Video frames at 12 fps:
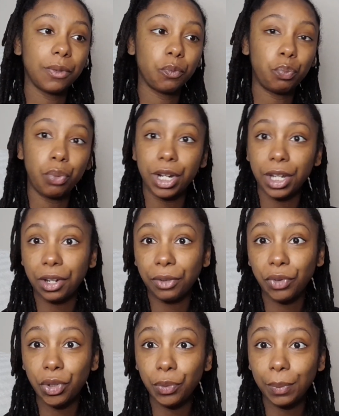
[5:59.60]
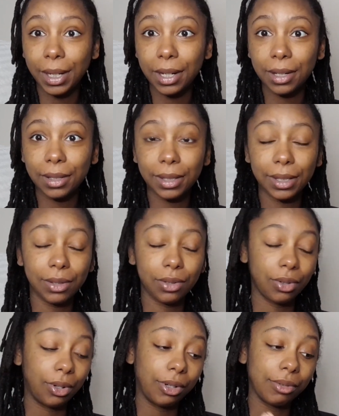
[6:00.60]
putting in a few minutes
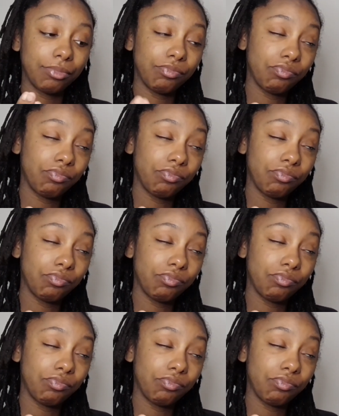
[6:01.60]
or